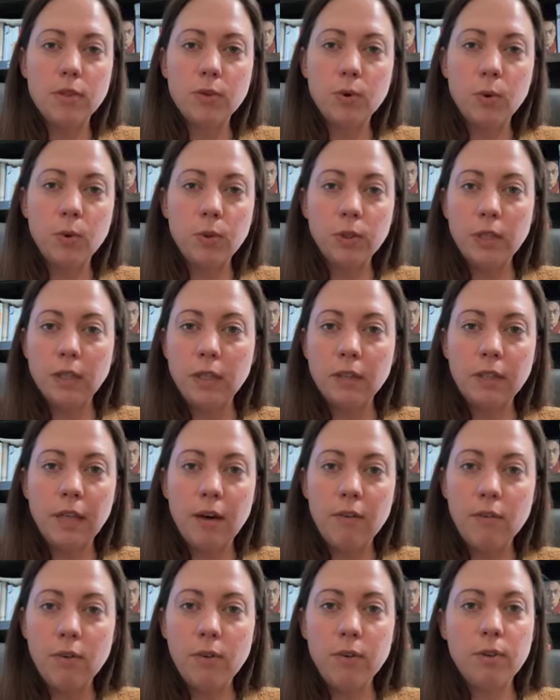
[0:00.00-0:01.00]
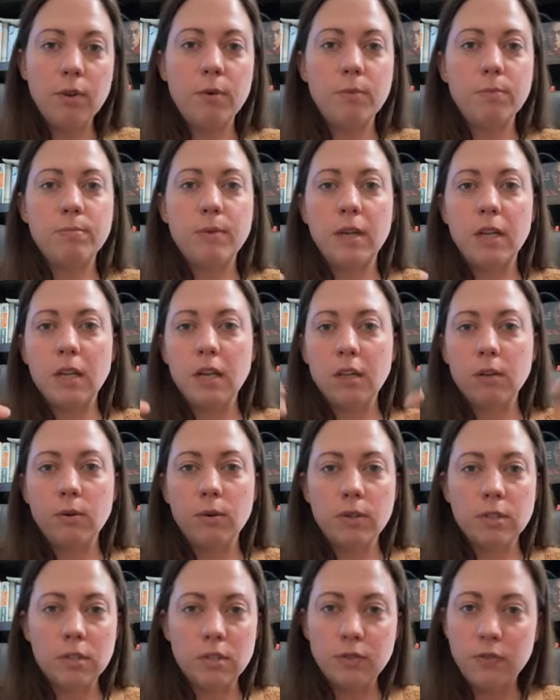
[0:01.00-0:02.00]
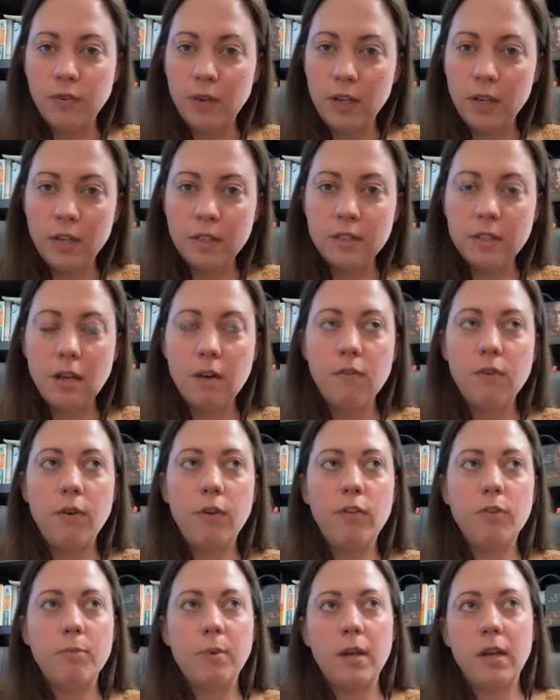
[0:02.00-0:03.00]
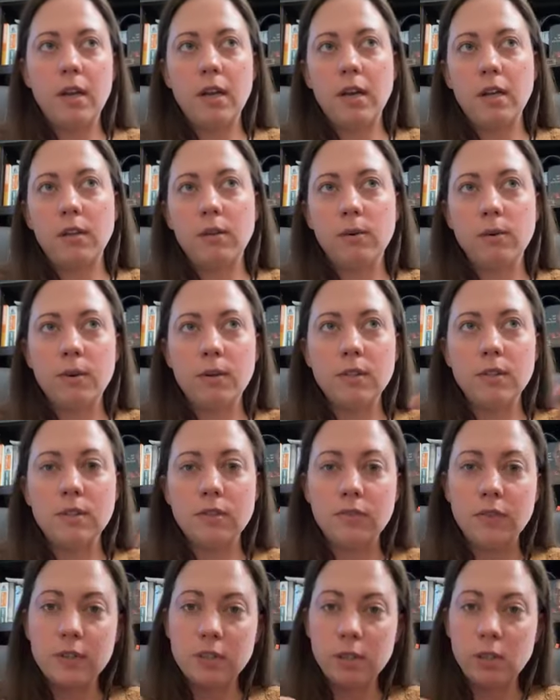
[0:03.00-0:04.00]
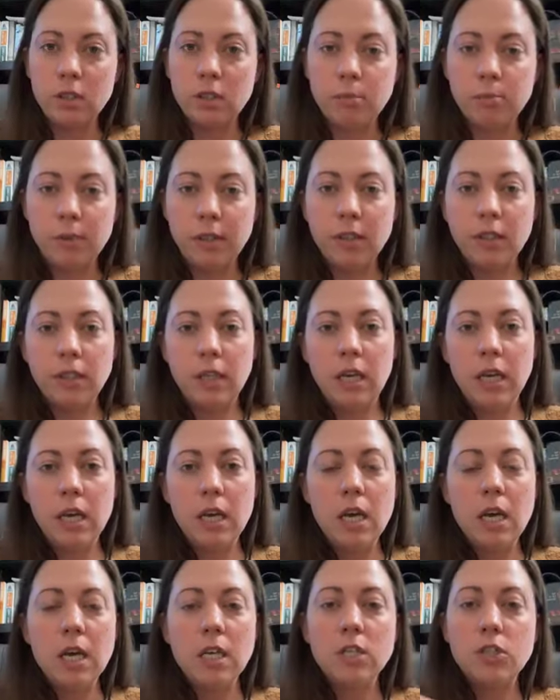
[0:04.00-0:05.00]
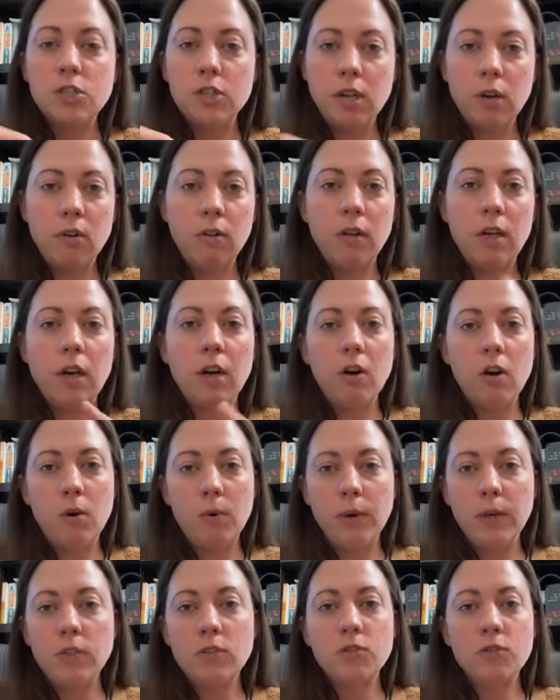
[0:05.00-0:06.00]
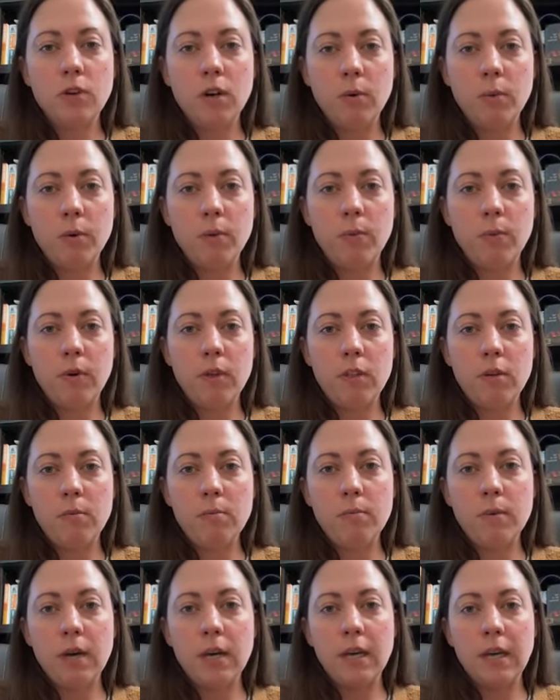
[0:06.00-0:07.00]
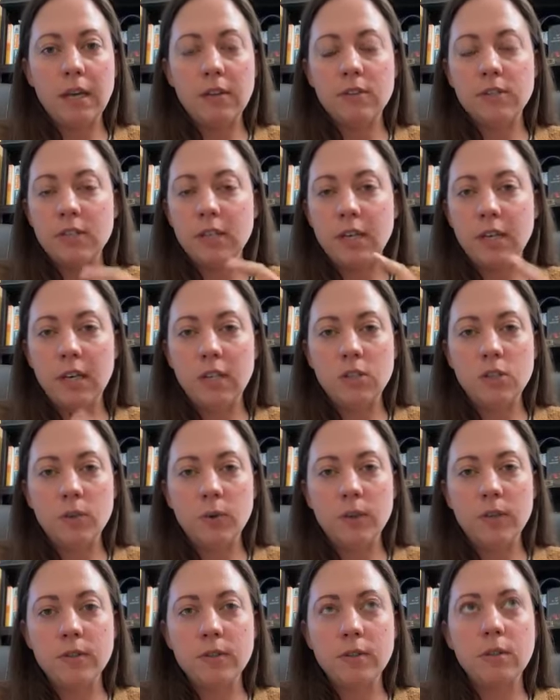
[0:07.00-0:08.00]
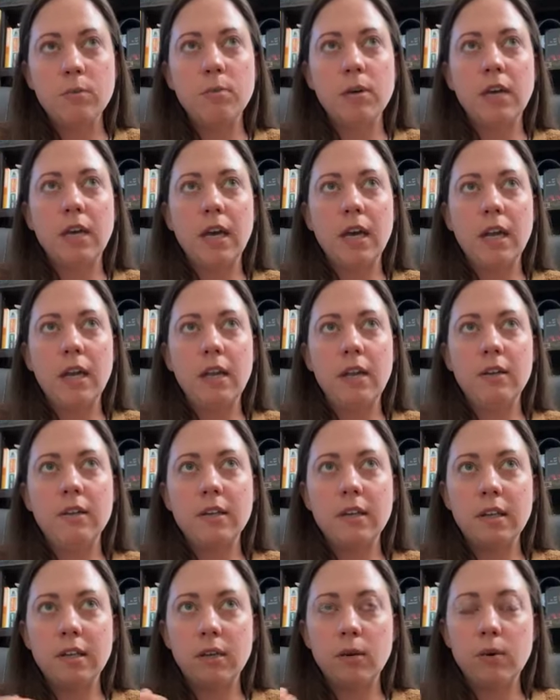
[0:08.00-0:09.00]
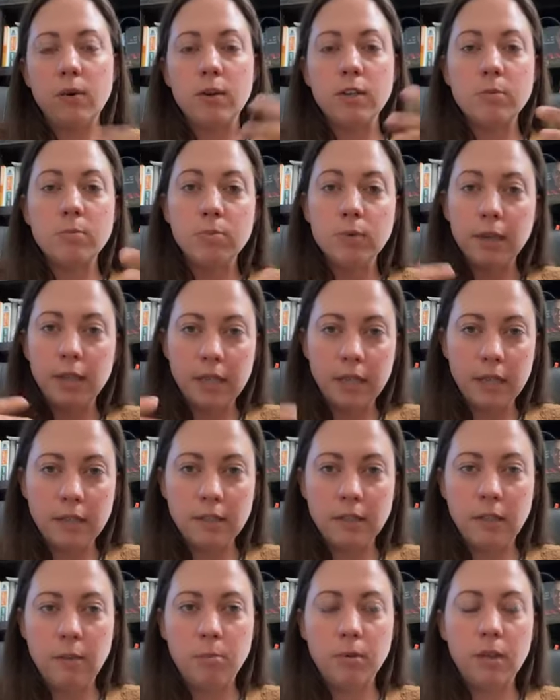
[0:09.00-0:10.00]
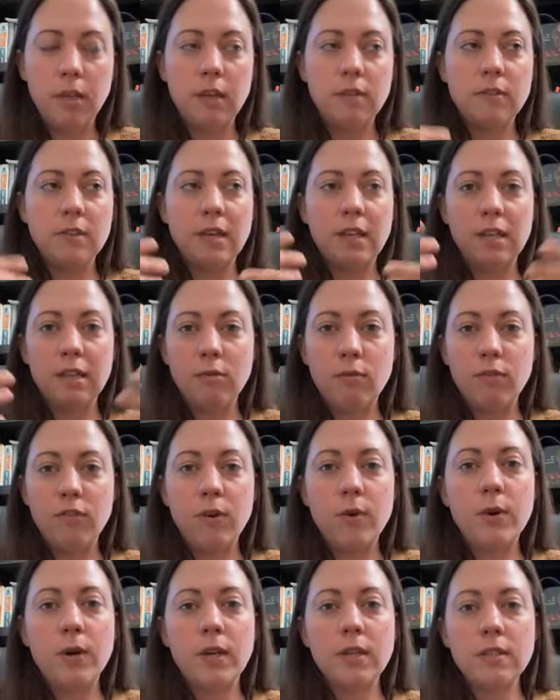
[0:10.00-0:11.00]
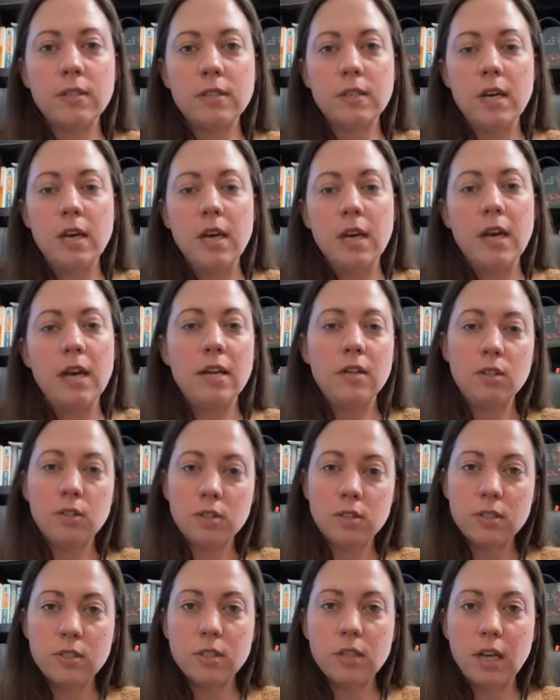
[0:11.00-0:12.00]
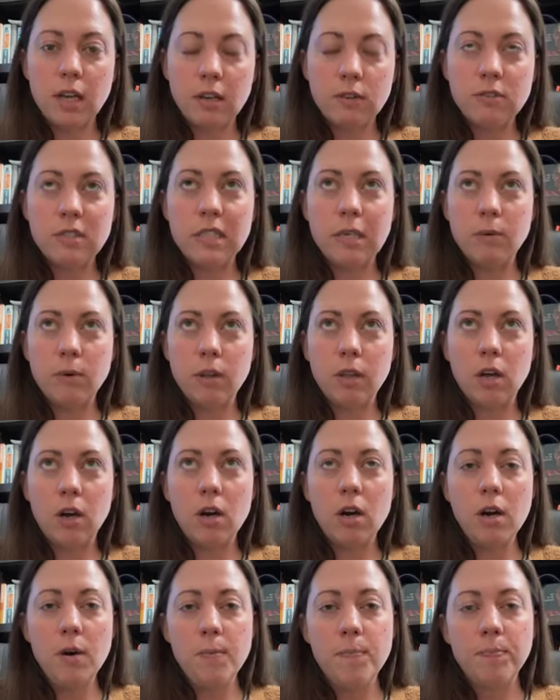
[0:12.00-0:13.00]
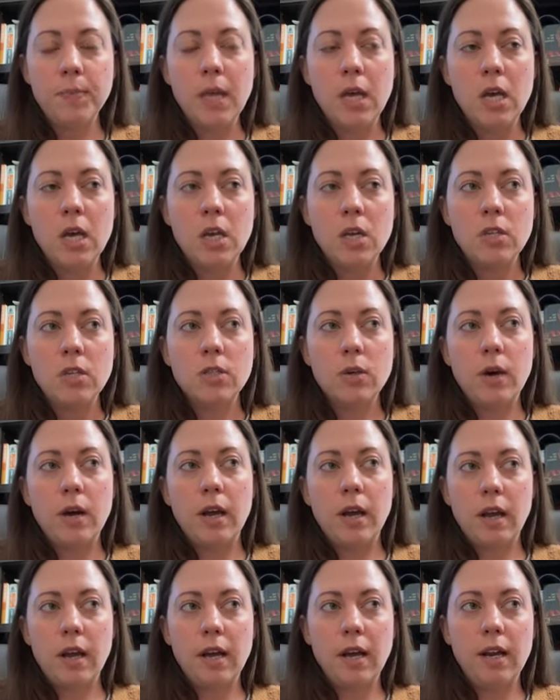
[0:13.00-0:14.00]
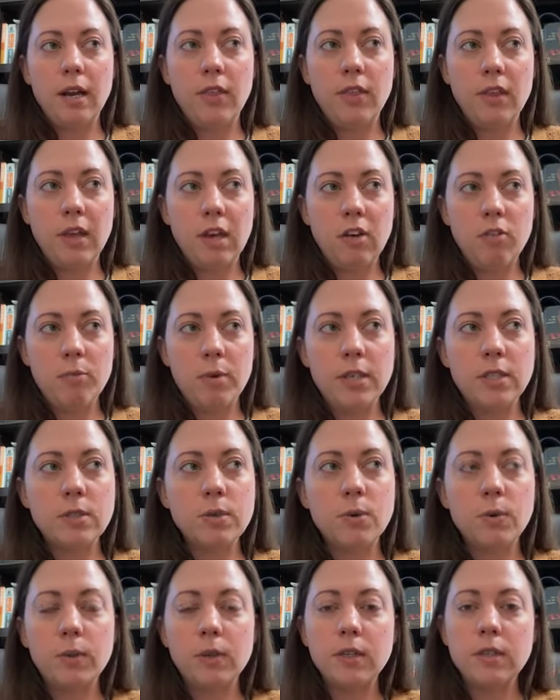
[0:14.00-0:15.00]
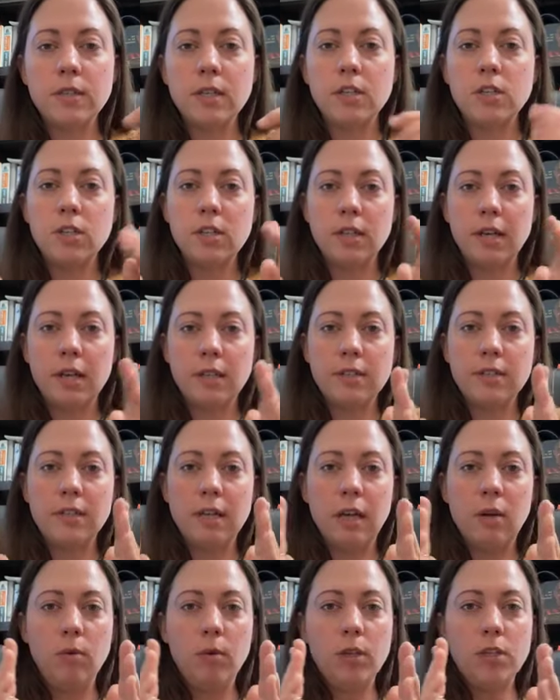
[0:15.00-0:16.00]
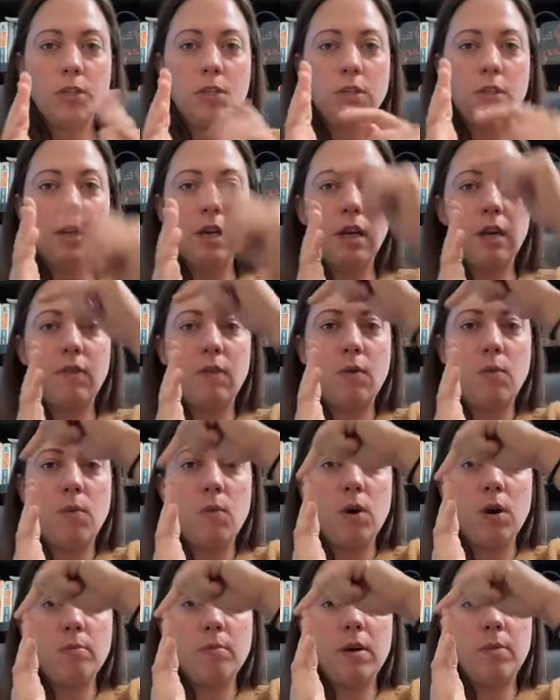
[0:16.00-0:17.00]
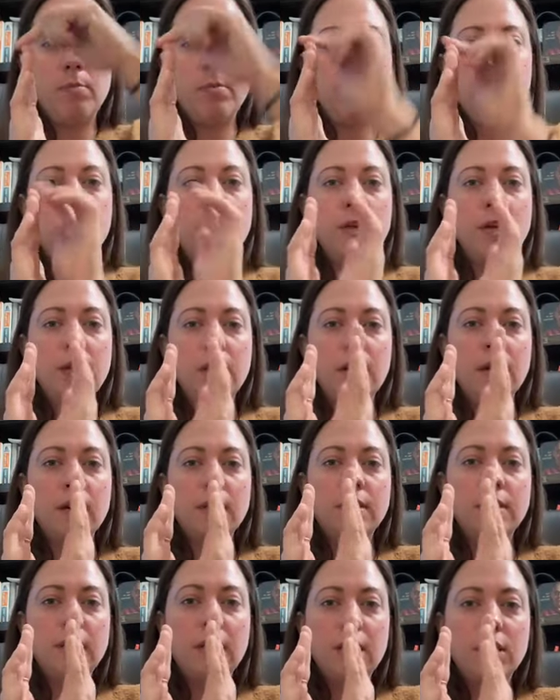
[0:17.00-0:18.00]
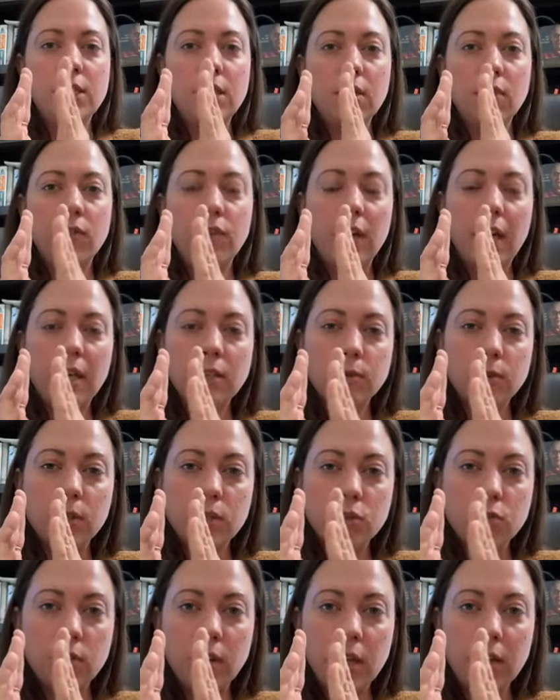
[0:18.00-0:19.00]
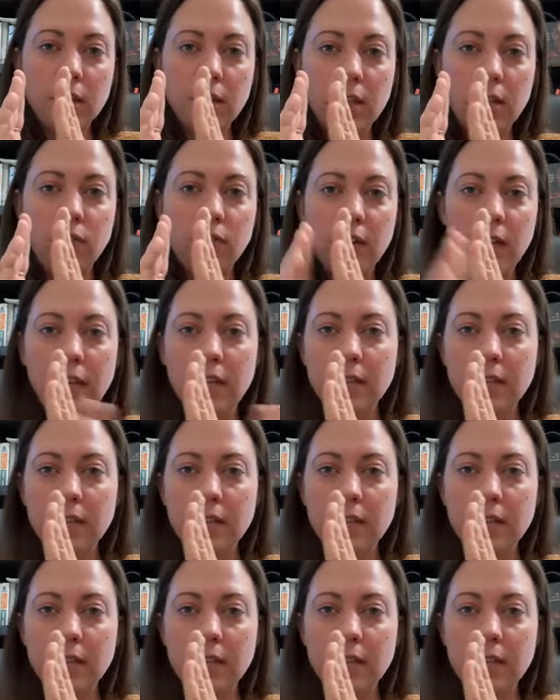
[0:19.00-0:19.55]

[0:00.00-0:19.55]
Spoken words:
schooling level, depending on the horse's fitness level, depending on the horse's physical ability. Generally, I always start with rhythm, again, to get joints lubricated, to get the horse breathing deeply, to get them focused, and just to kind of see where they are. So I kind of think of my schooling session like a sandwich. I have a warm-up, a teaching phase or a strengthening